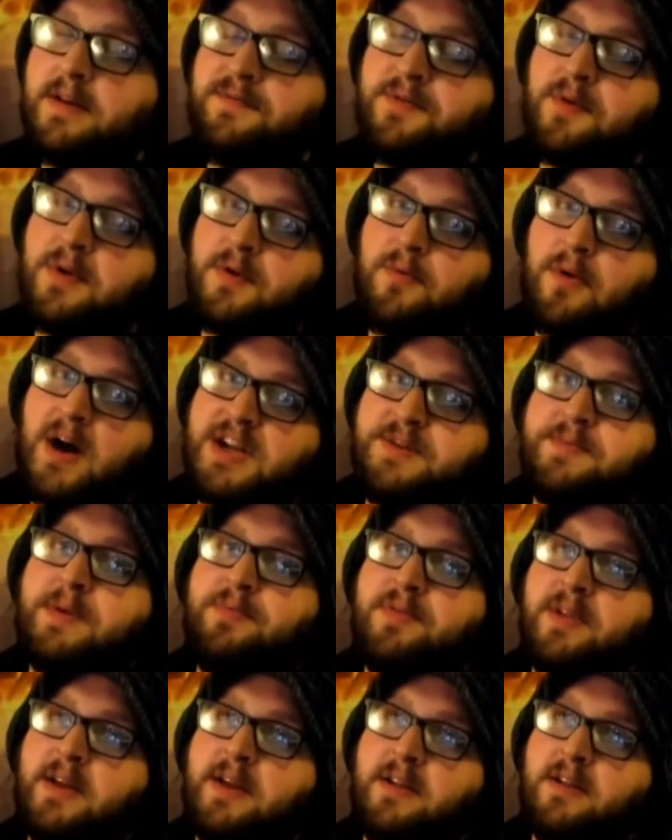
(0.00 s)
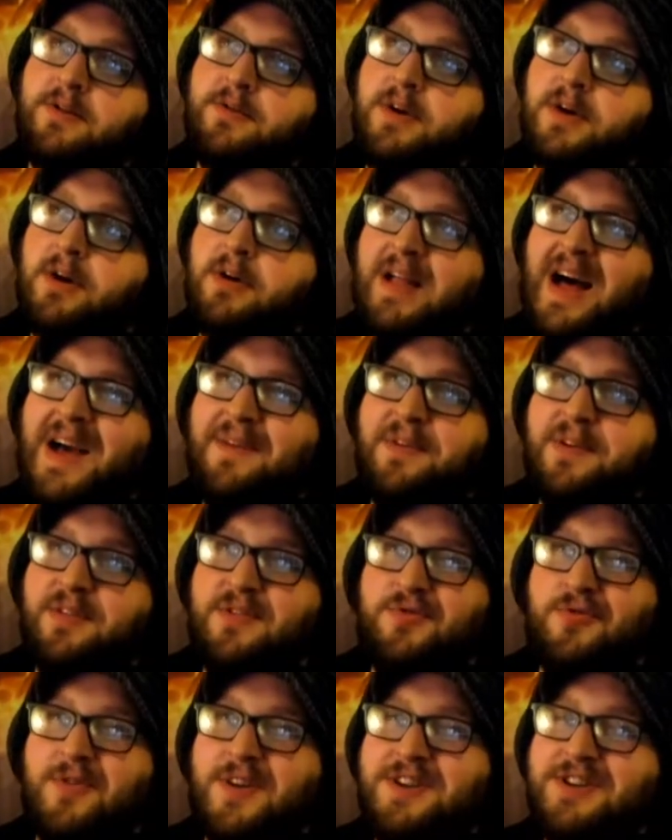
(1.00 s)
If you want to watch me play Clone Hero live on
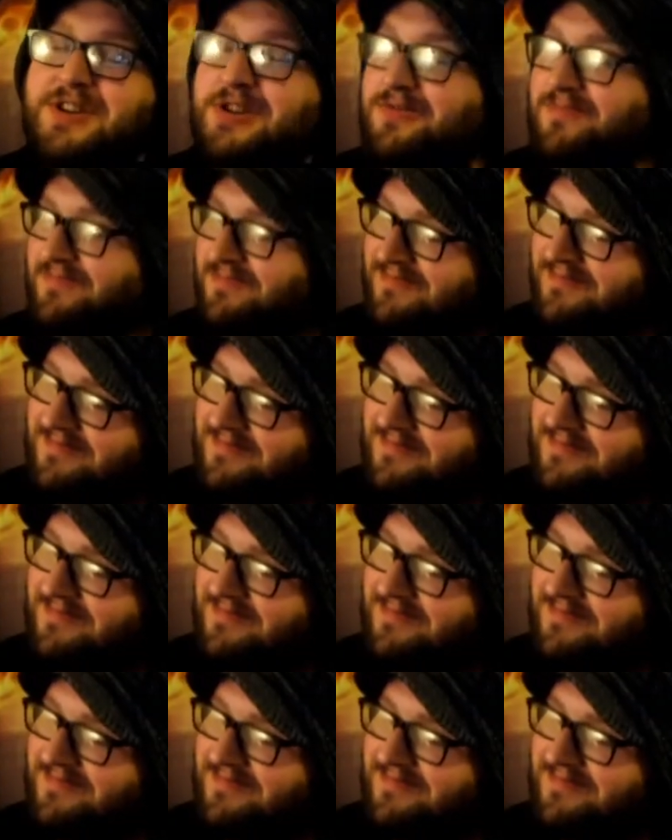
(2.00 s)
the Twitch,